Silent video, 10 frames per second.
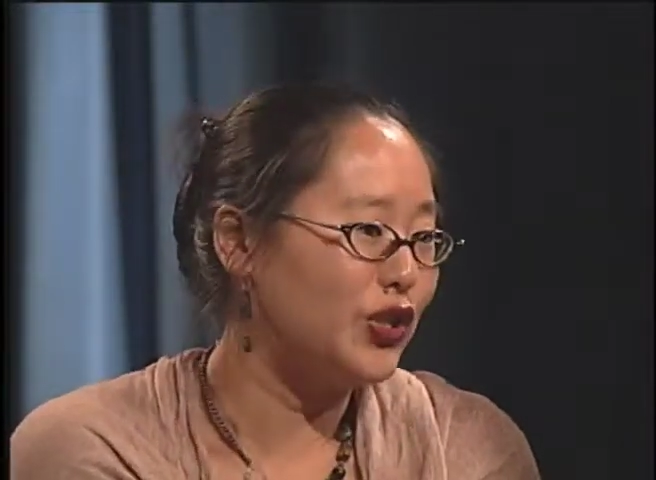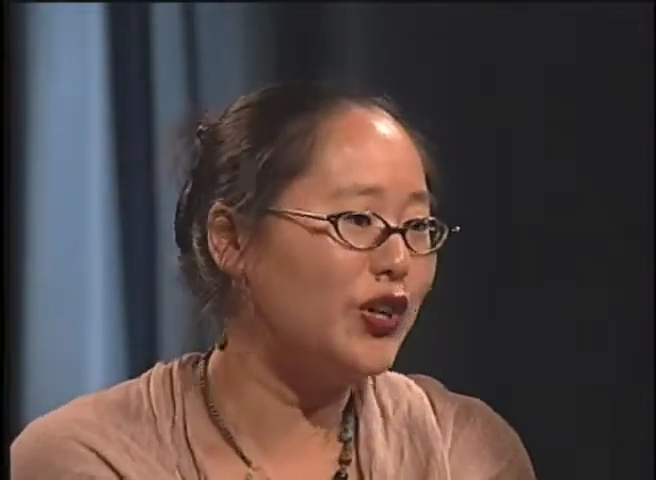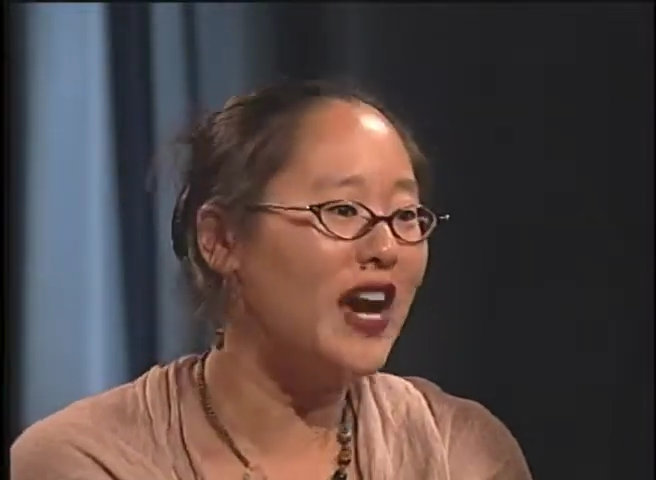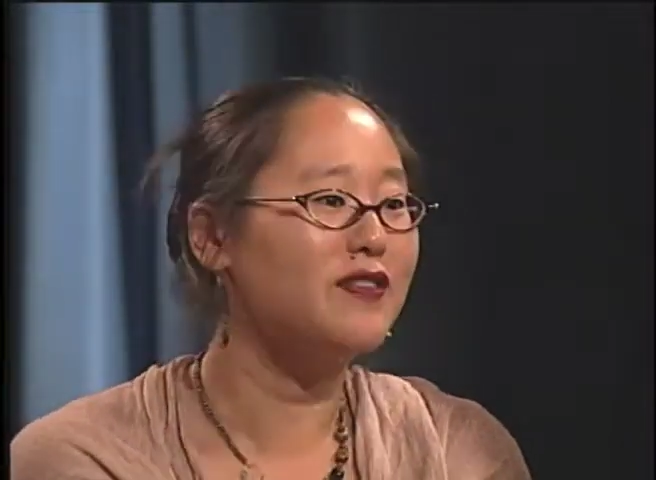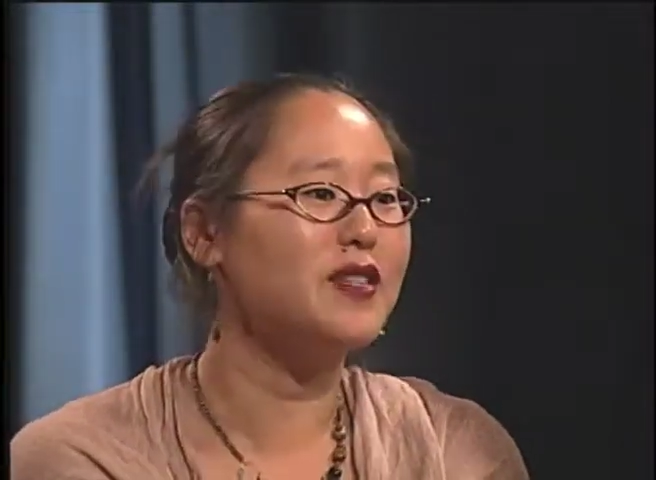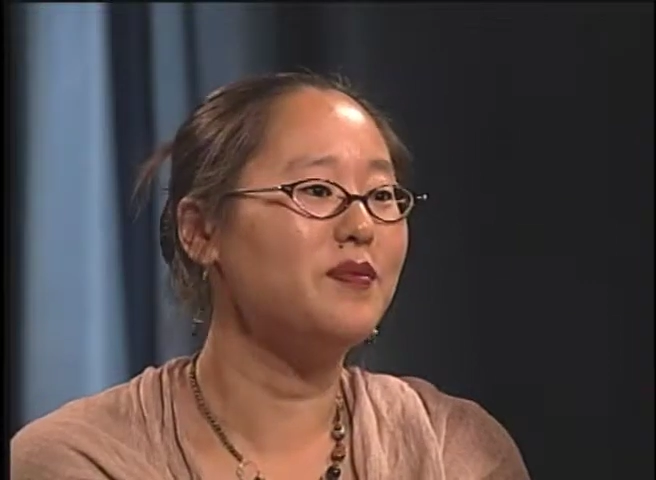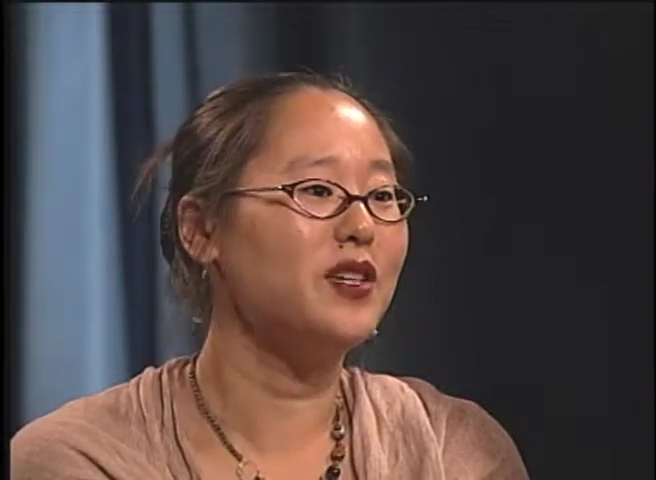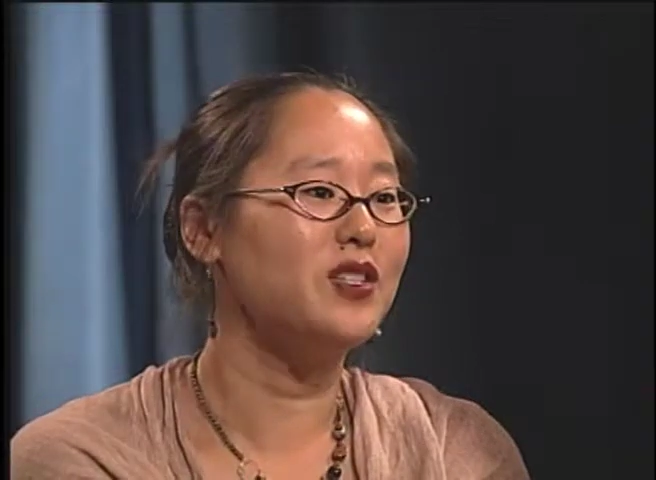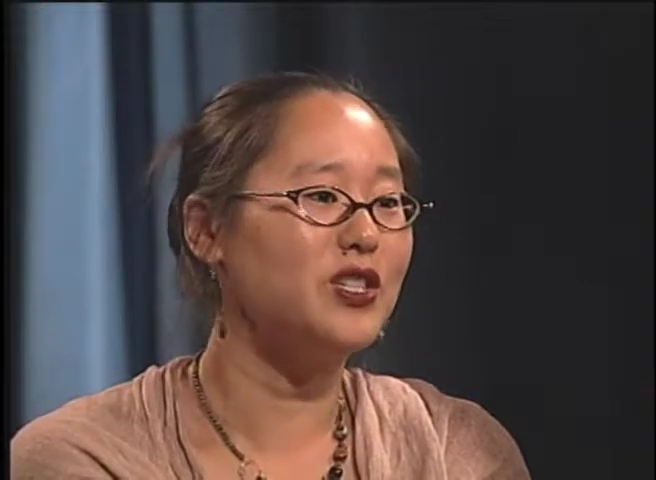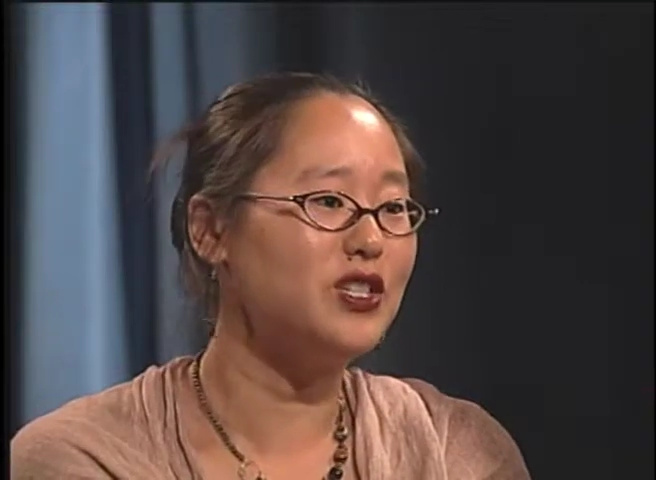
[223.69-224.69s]
or have something
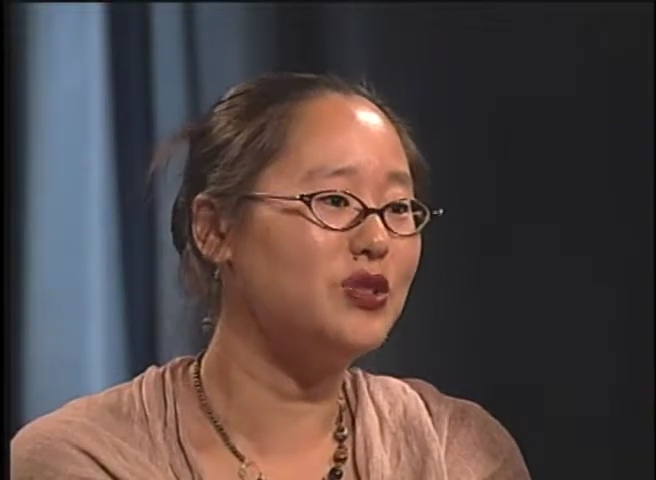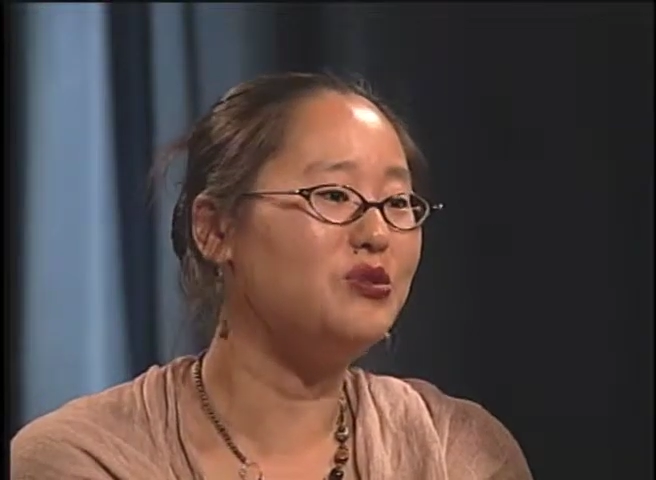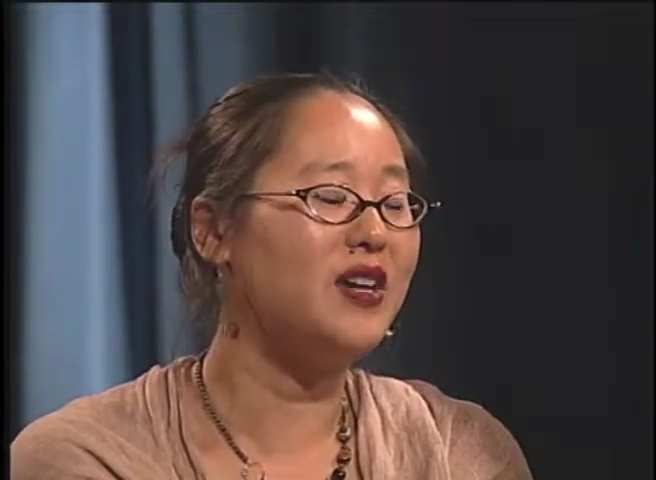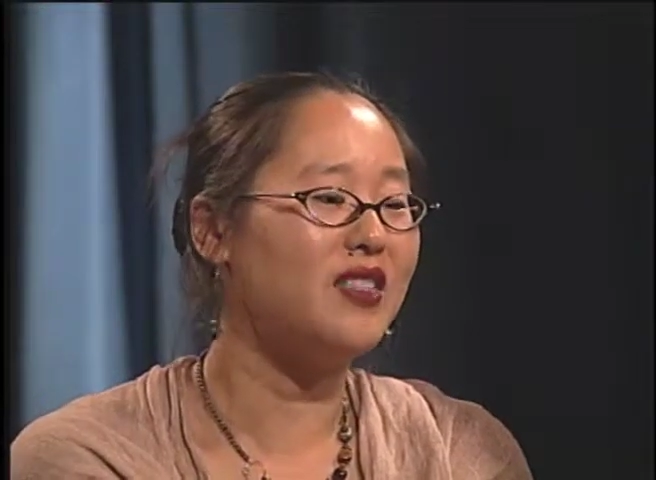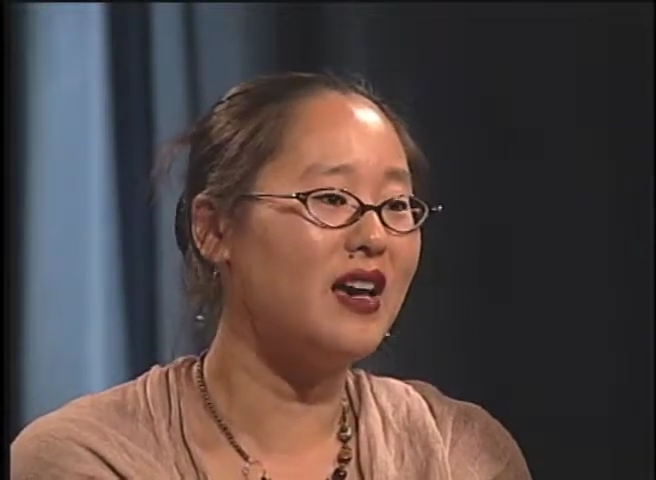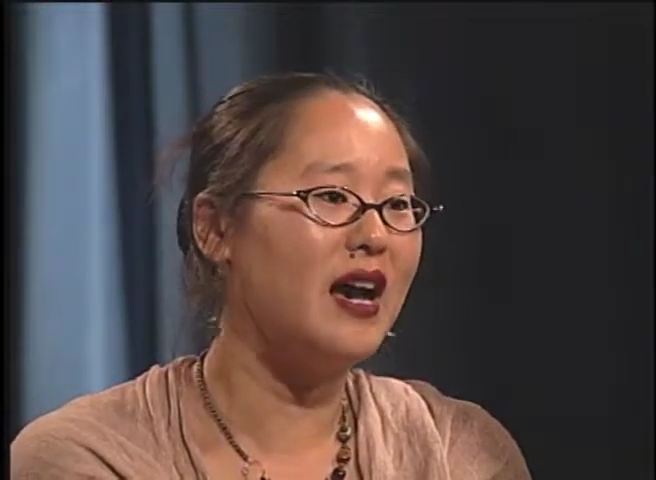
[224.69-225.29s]
to do with